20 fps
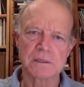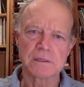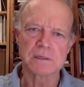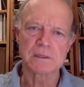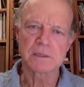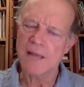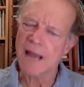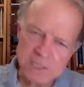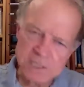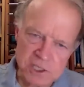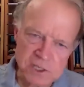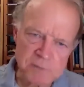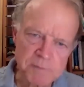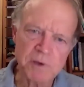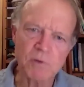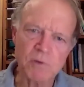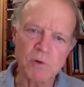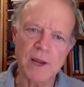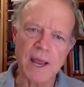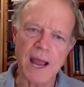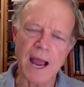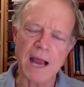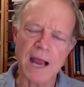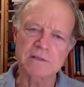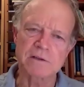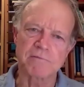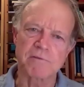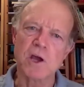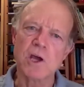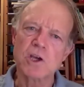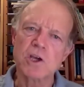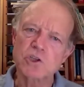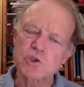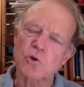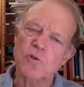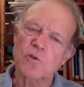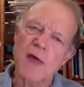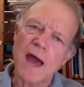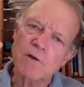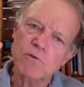It has to be reactive.
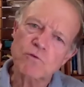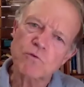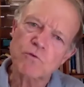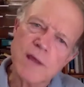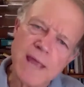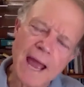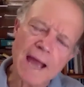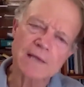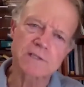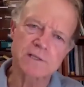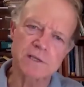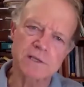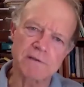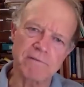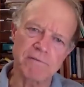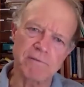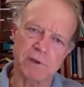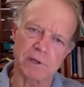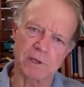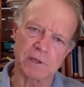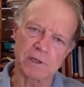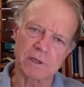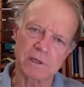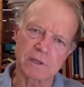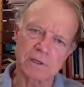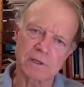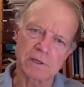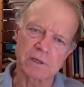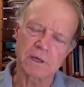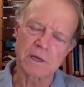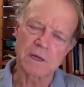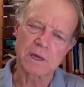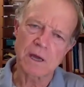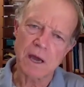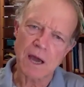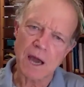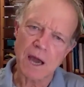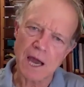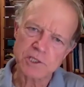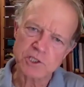So that reactivity
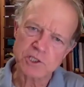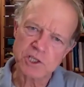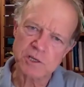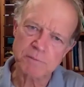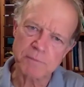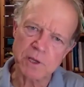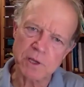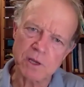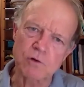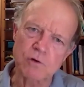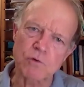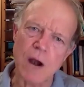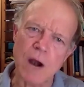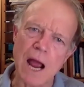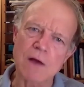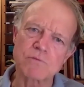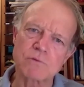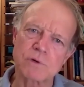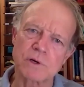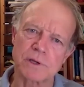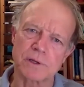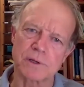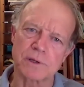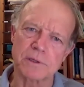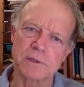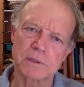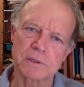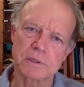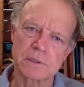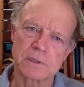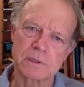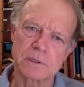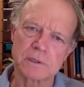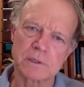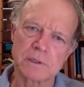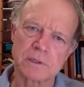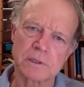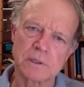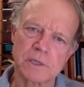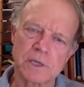has to be grounded
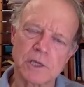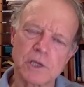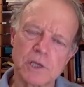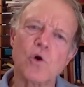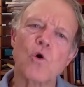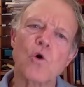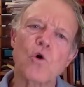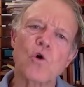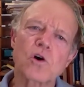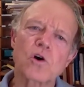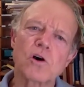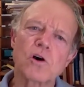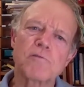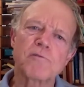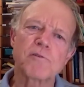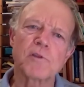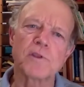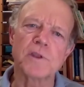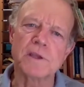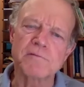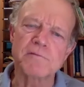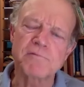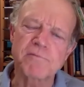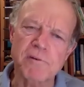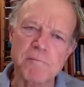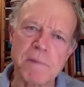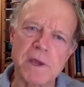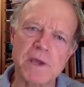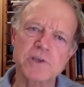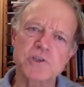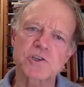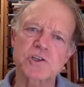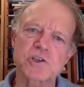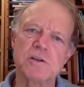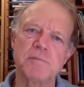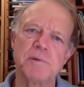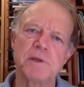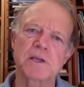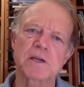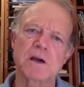in order for the information
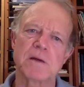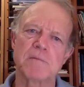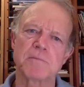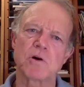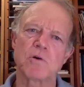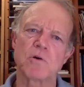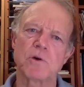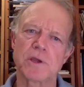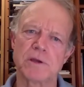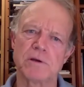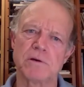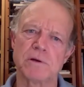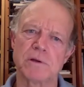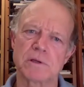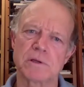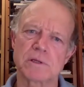to become coherent.